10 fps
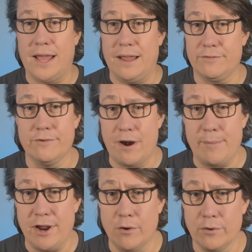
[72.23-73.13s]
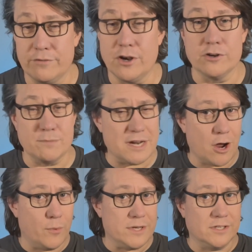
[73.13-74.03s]
after rabbit hole of cosmic
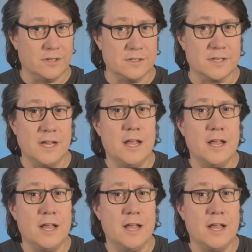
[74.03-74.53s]
coincidence.